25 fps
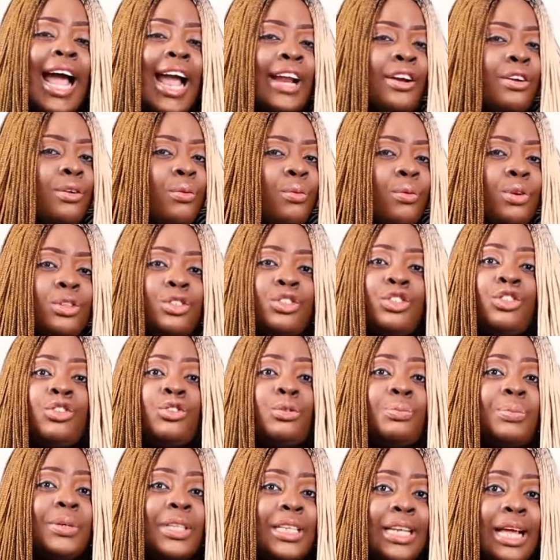I don't want you
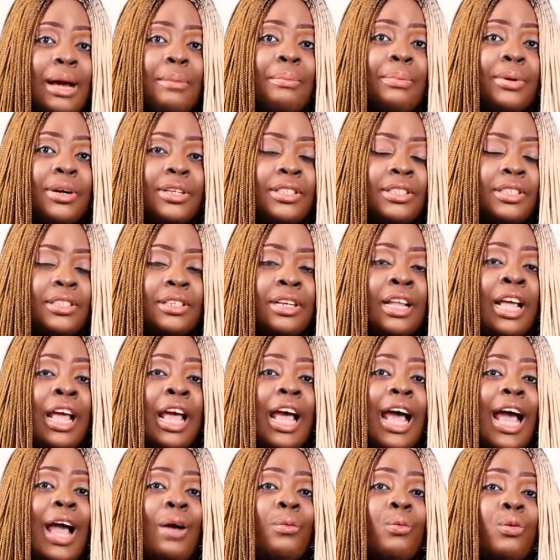to be that person.
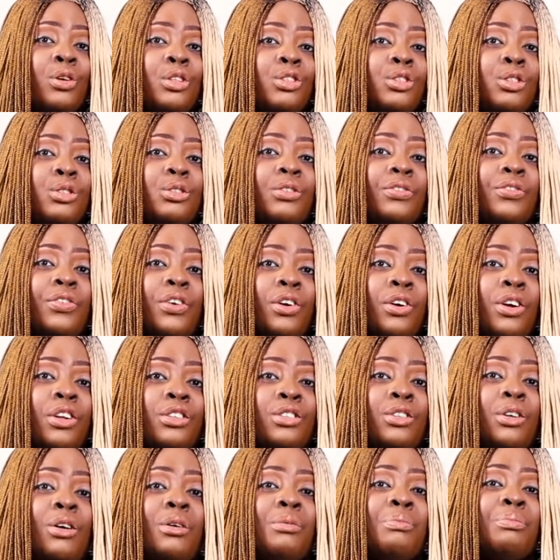I want you to
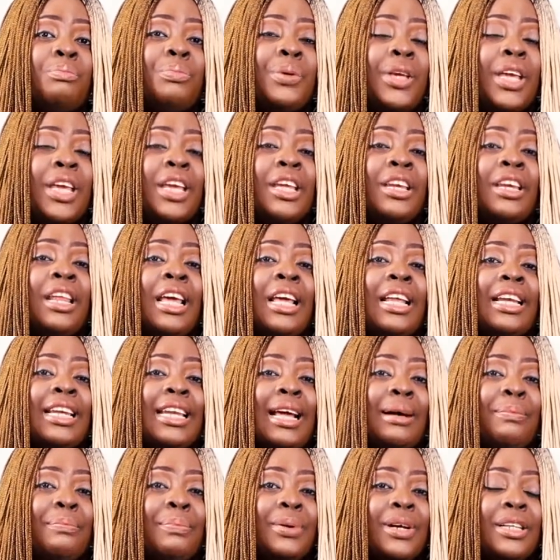focus on being
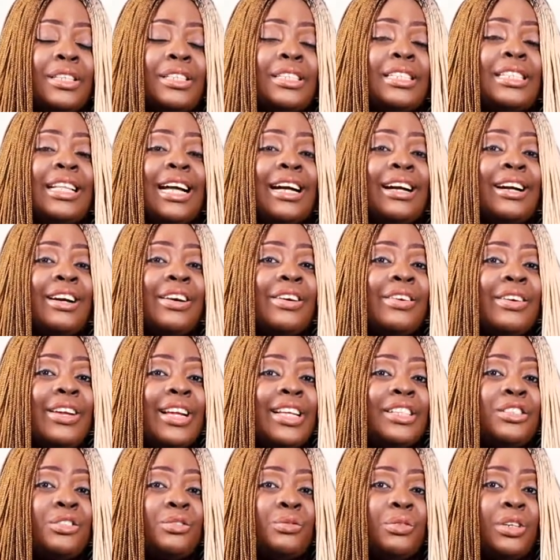that person that
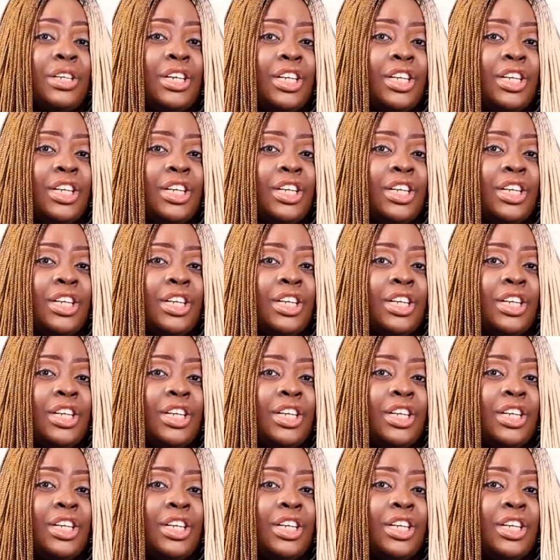creates